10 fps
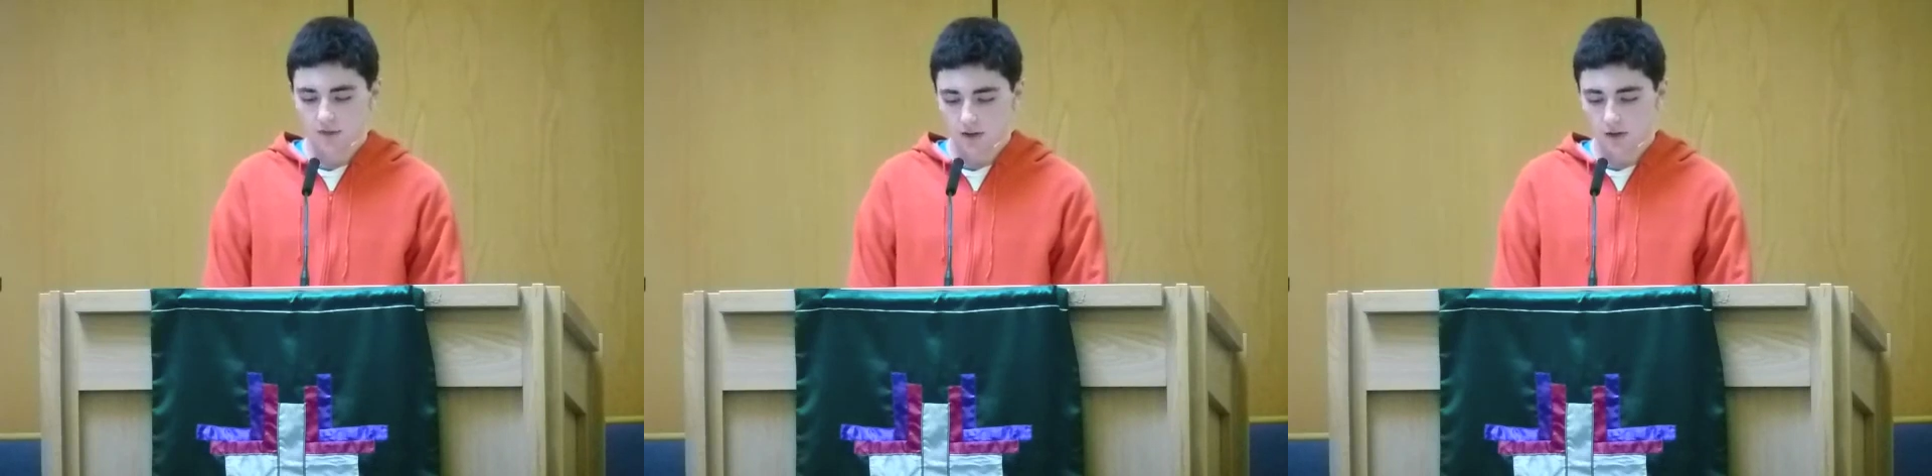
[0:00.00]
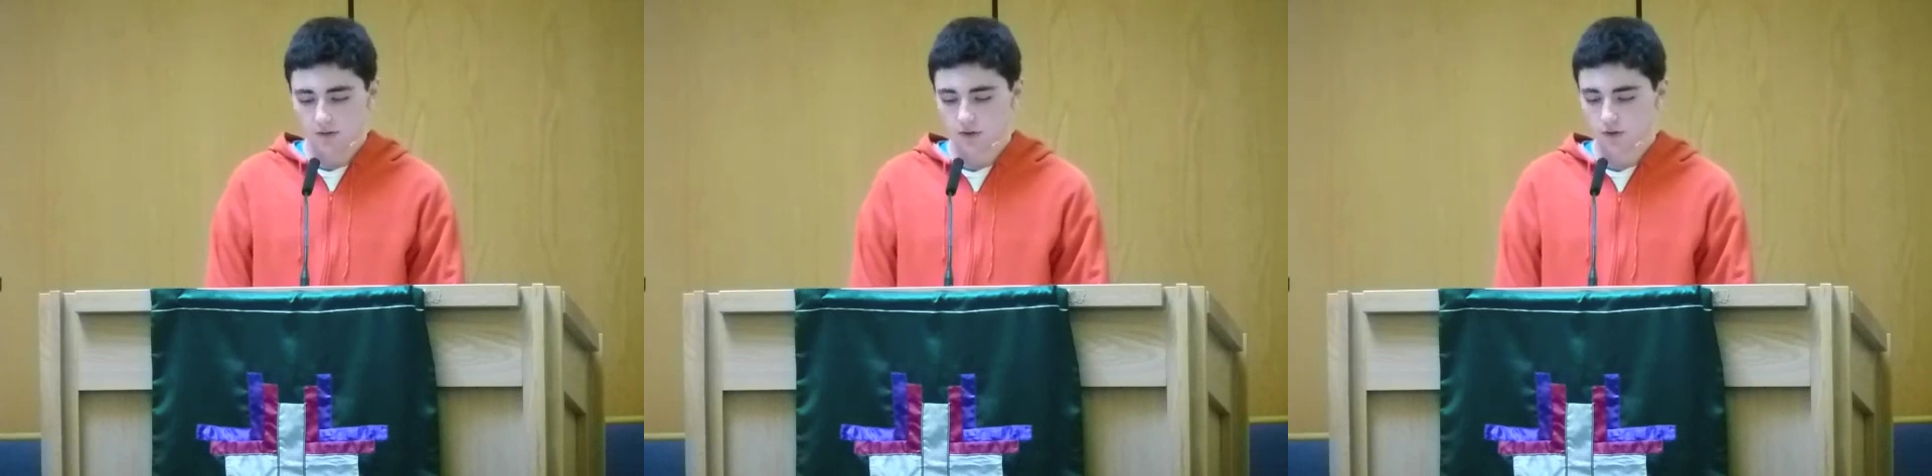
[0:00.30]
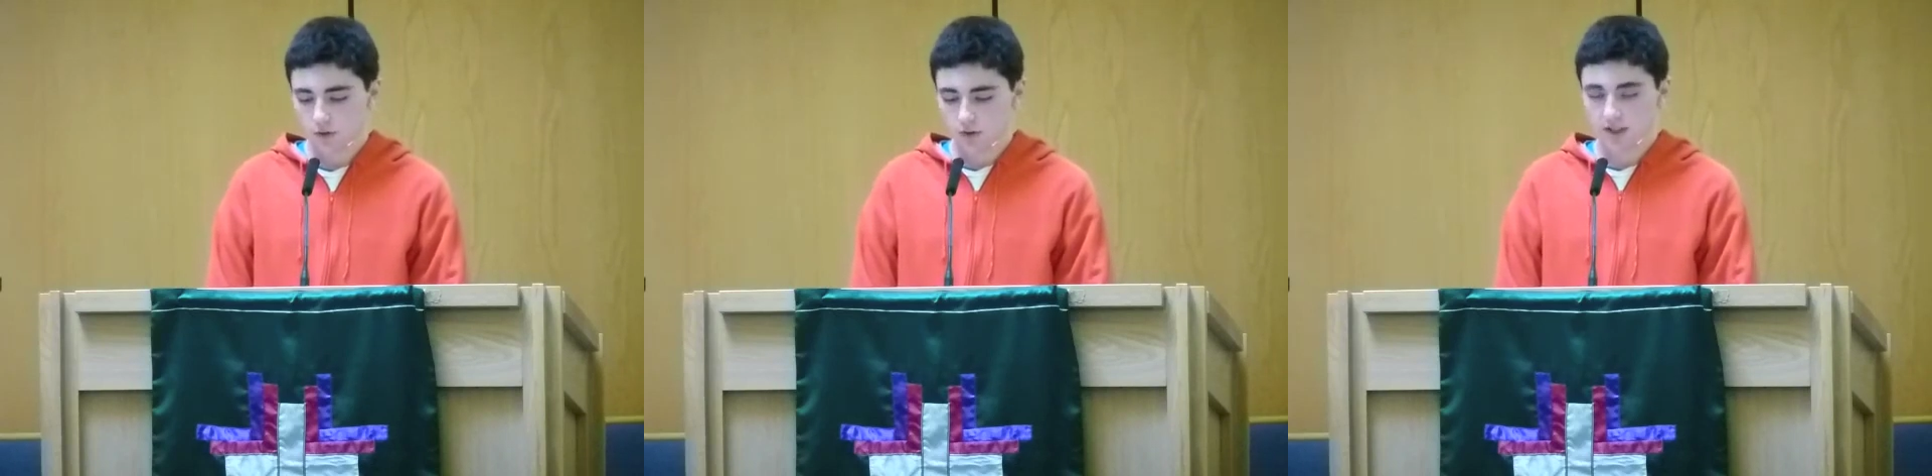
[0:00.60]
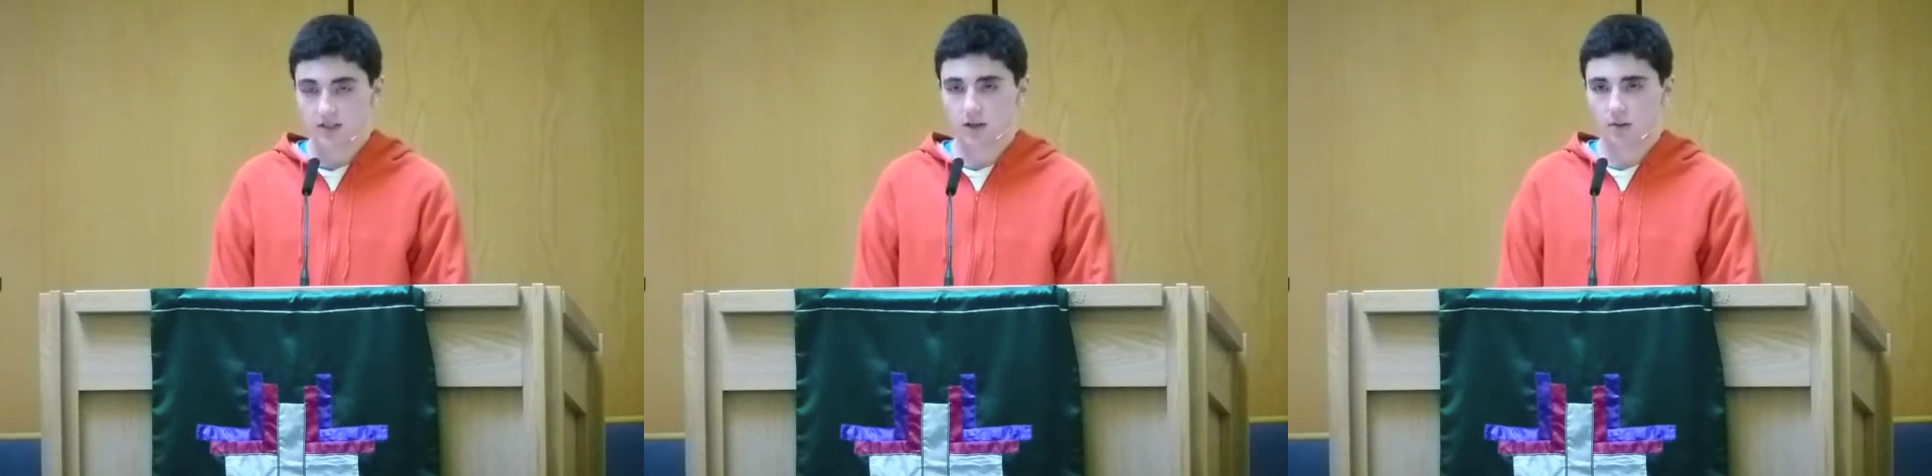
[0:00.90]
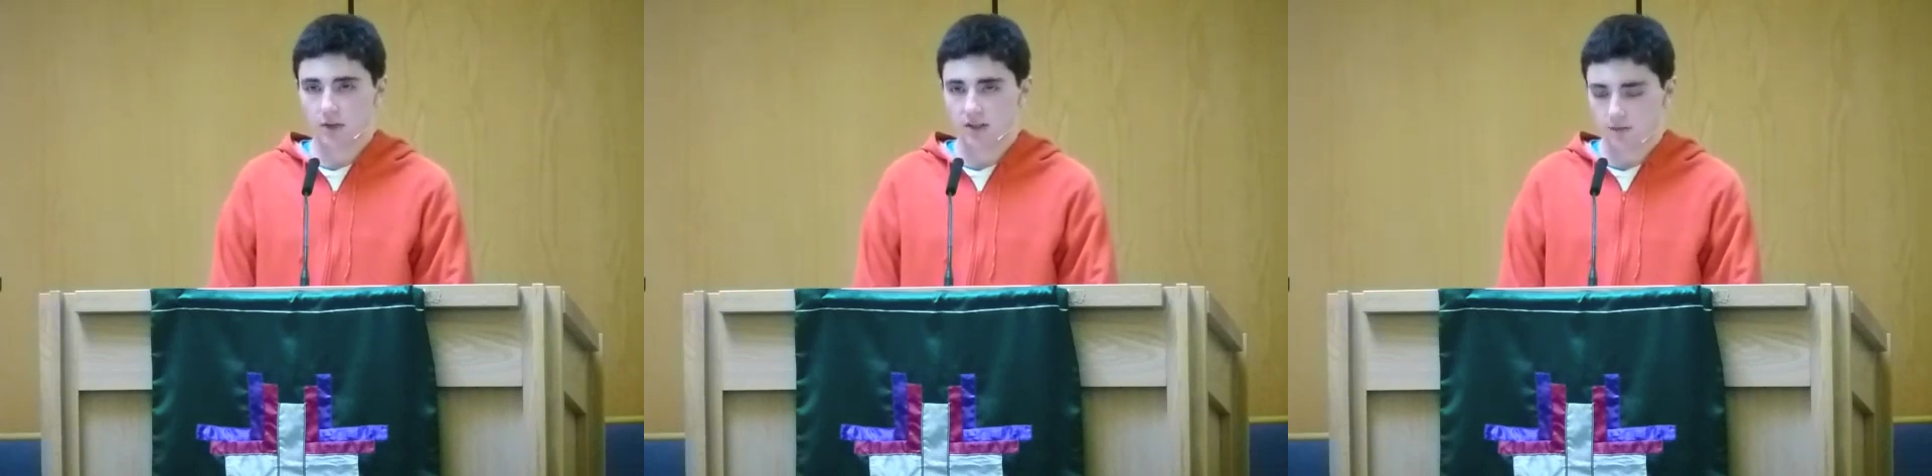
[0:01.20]
fear of truth
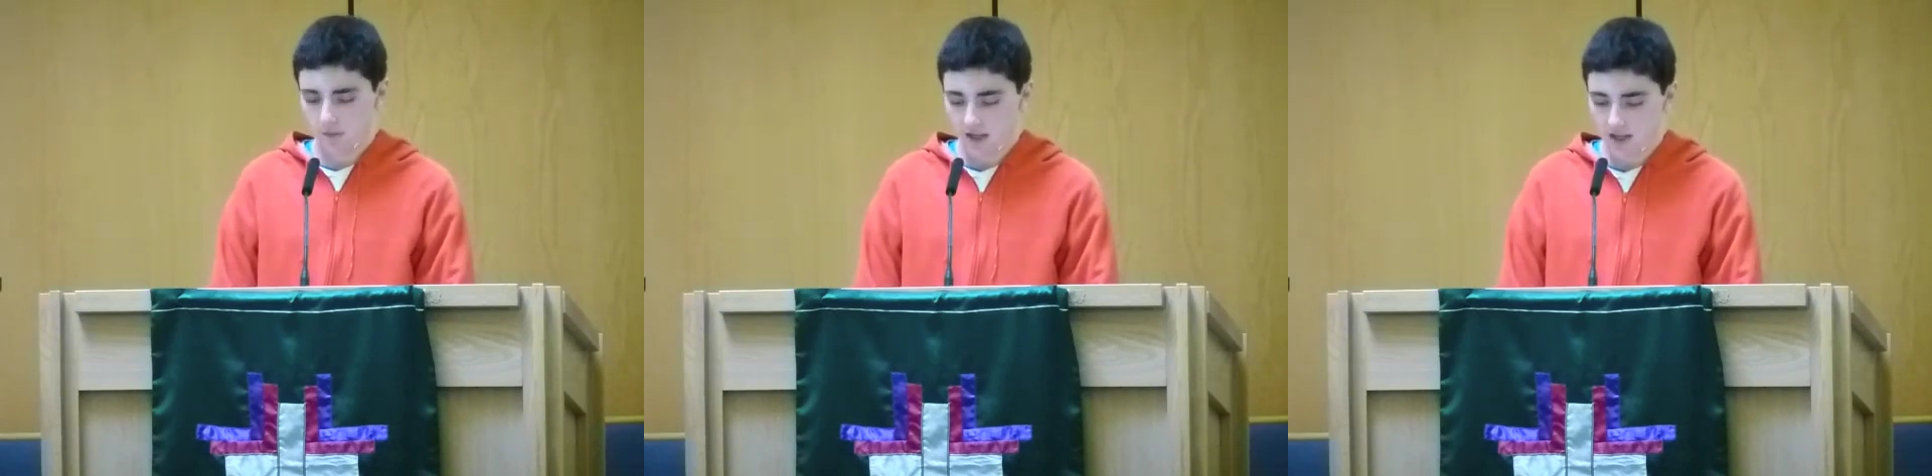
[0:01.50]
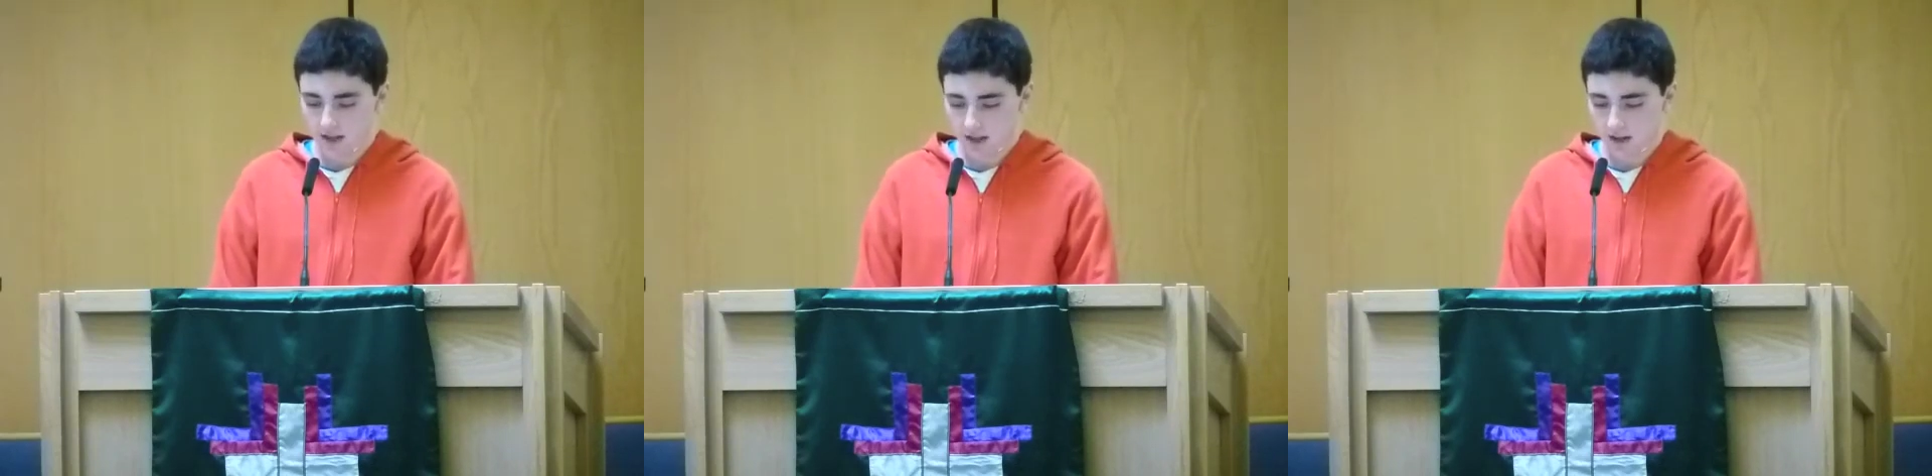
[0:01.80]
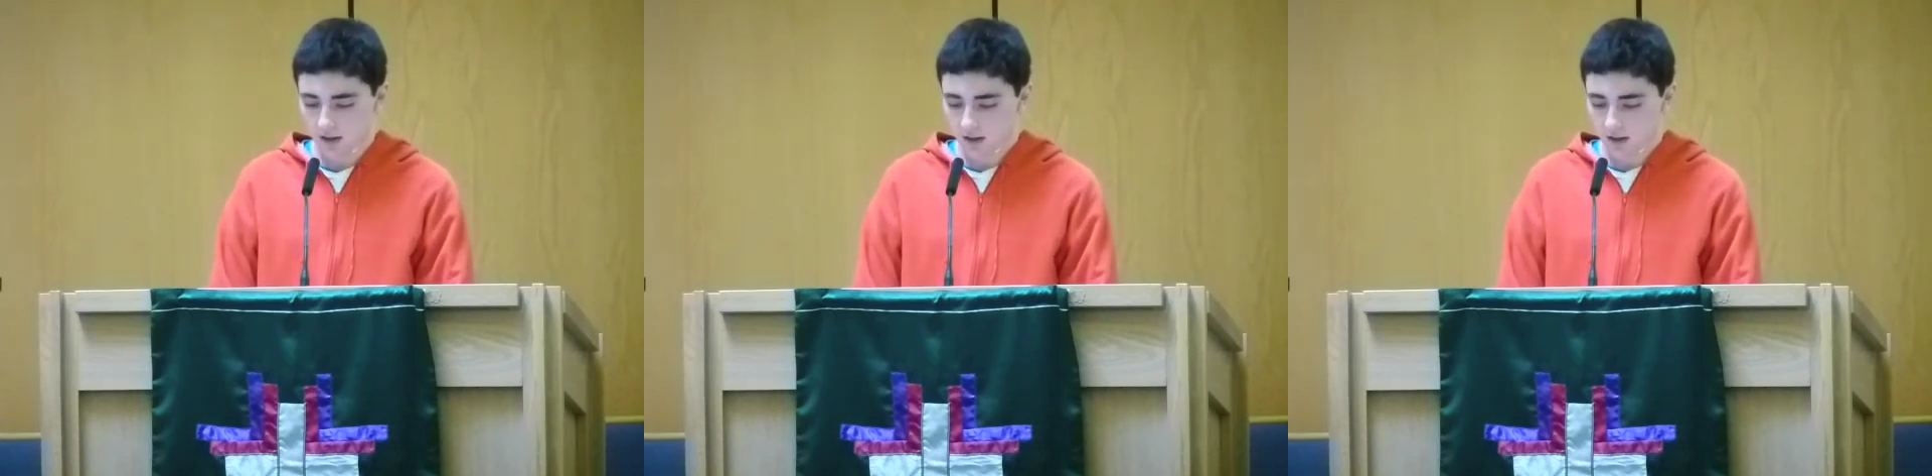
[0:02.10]
stop us from anything.